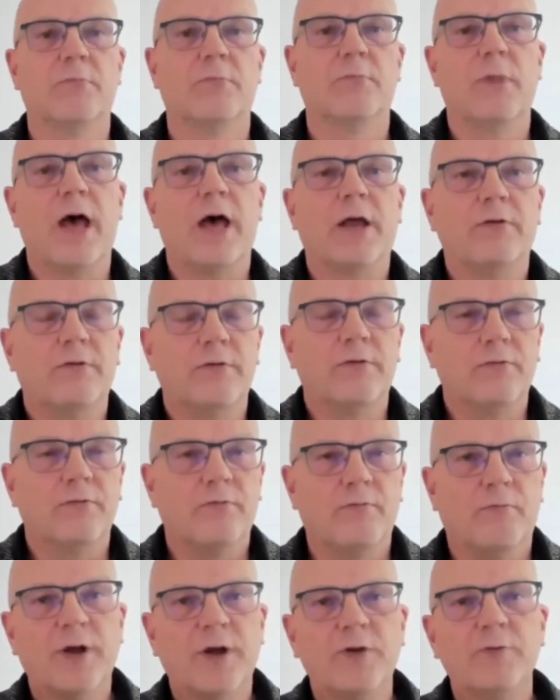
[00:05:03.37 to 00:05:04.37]
And
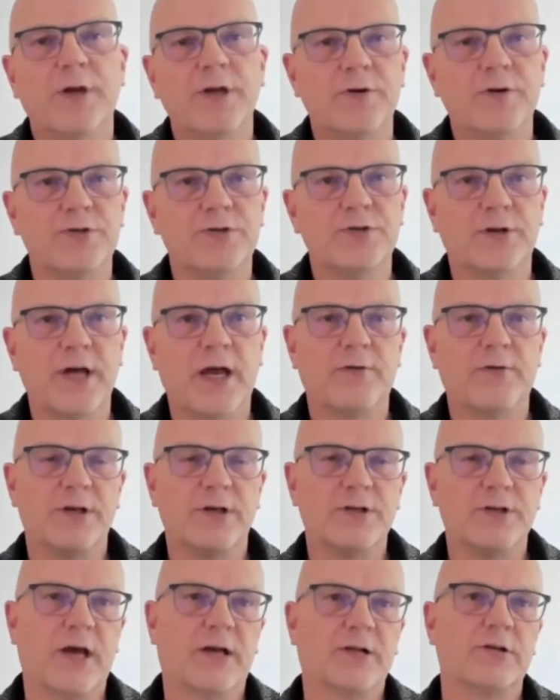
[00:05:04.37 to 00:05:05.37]
what we do together
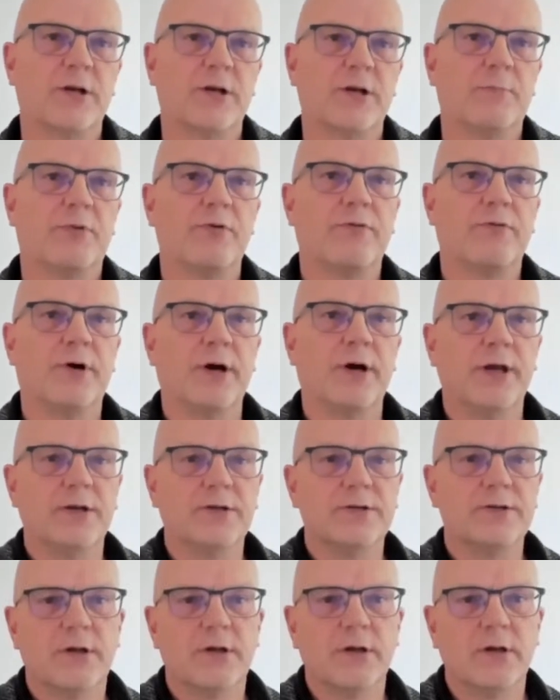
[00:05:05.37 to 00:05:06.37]
is actually provide
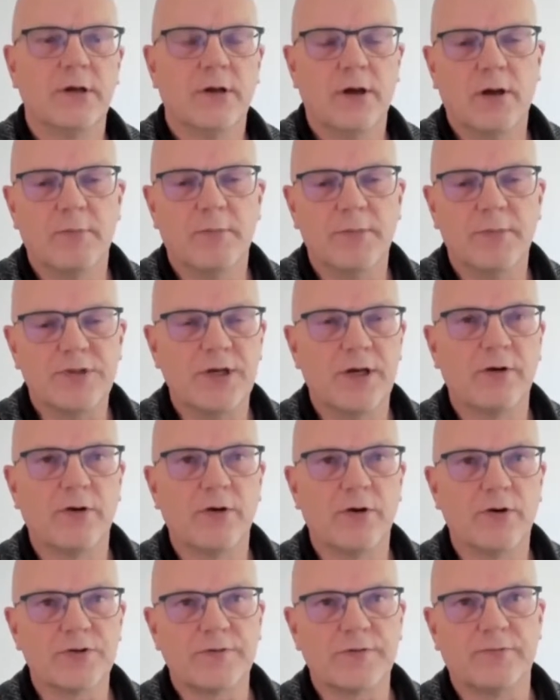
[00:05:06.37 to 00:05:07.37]

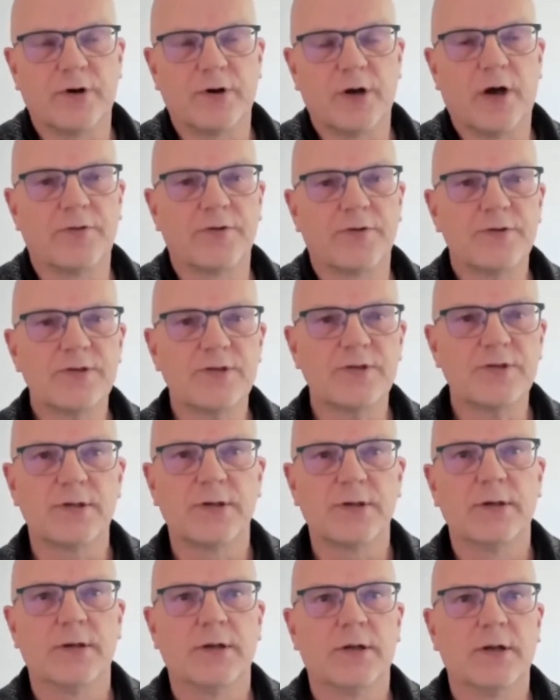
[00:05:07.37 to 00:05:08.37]
materials for others,
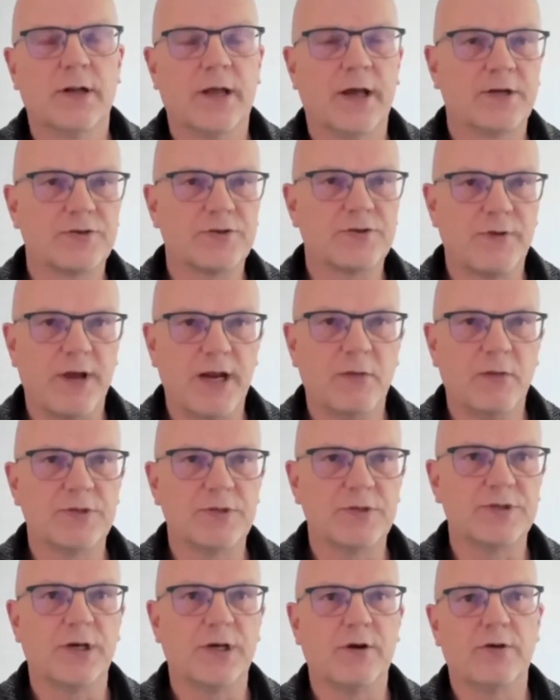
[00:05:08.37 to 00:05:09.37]
like training
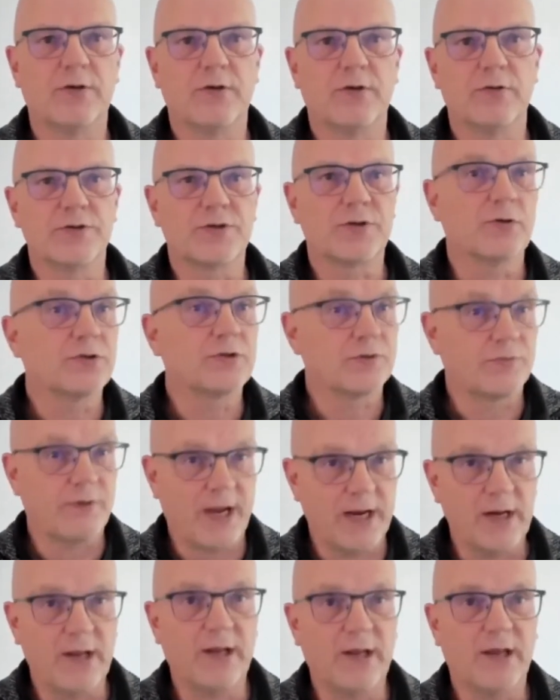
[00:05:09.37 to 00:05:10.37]
materials or
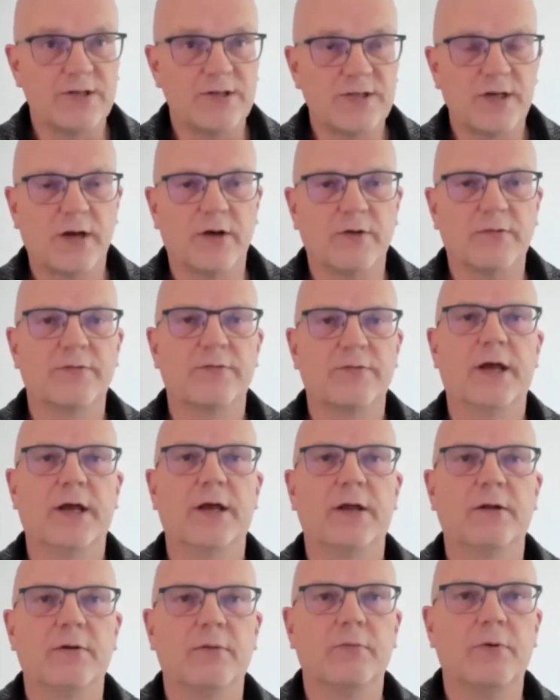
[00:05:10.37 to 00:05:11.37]
training itself.
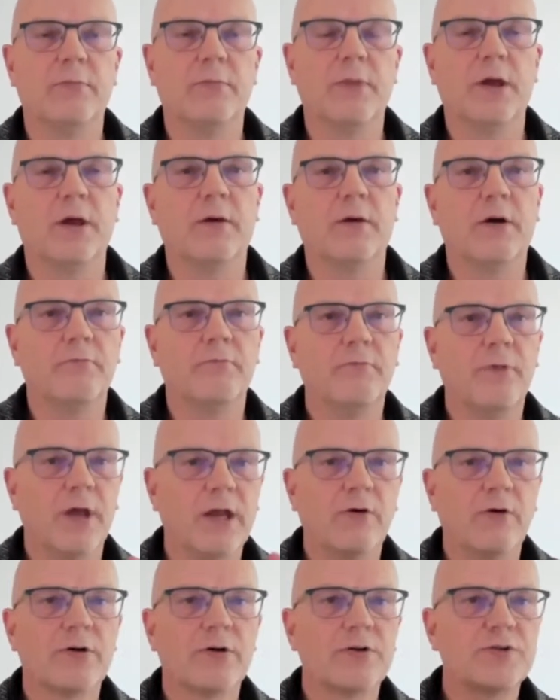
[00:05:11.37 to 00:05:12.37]
And in
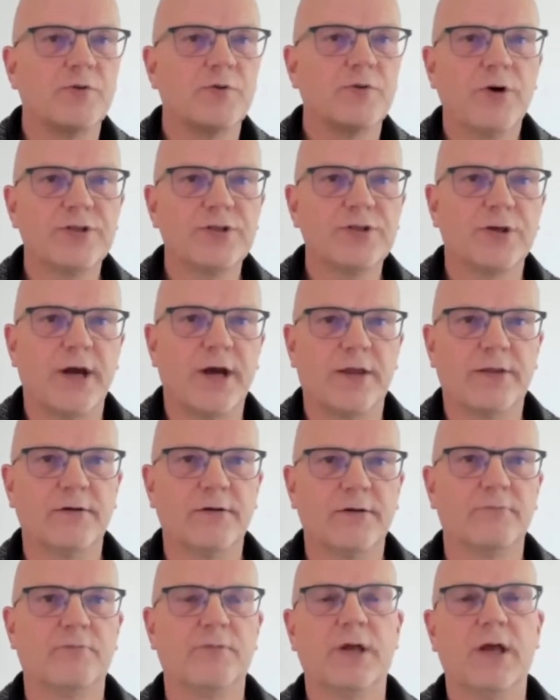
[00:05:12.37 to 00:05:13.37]
order to work together,
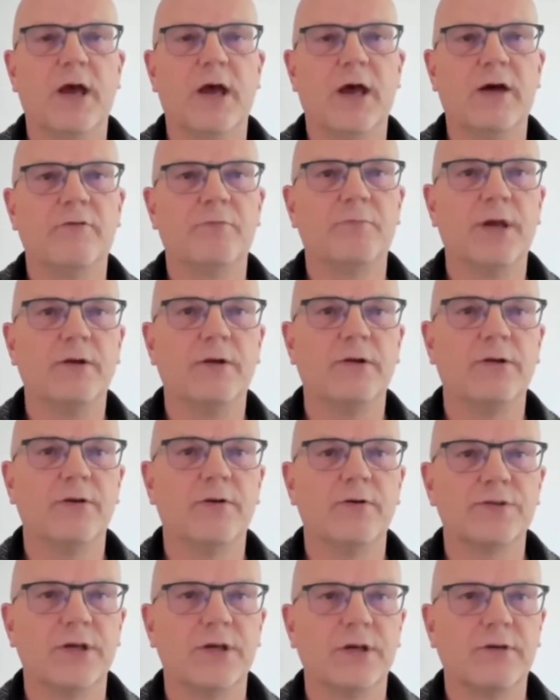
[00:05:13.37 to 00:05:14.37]
we have been
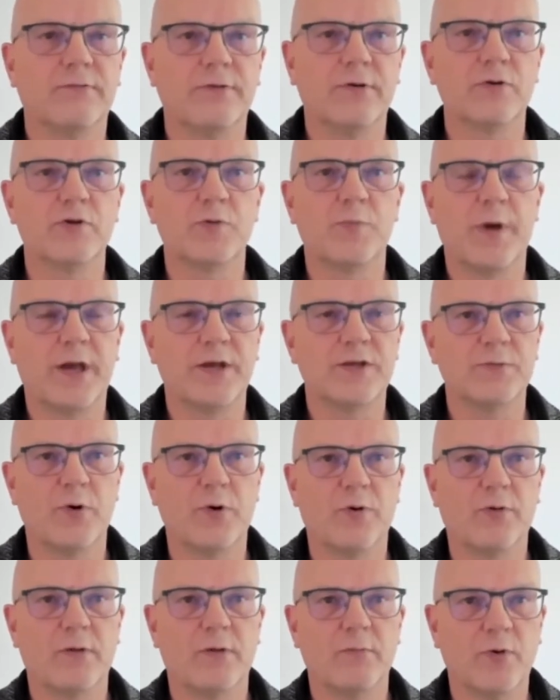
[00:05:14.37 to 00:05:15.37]
using FuseBase
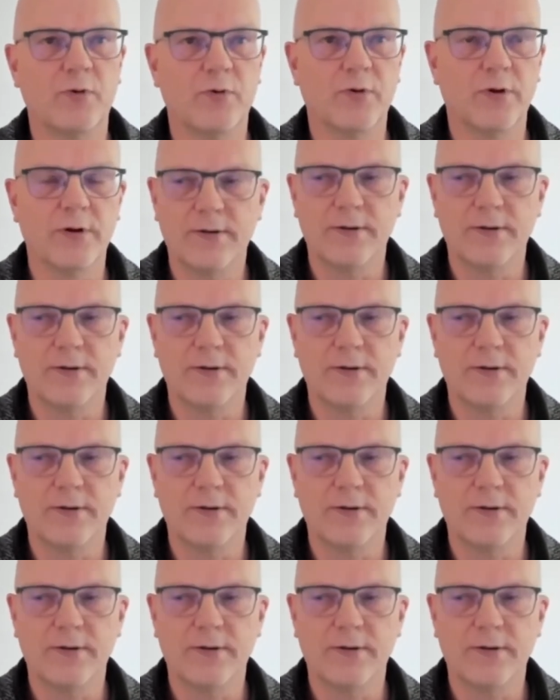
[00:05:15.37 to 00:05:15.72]
more and more.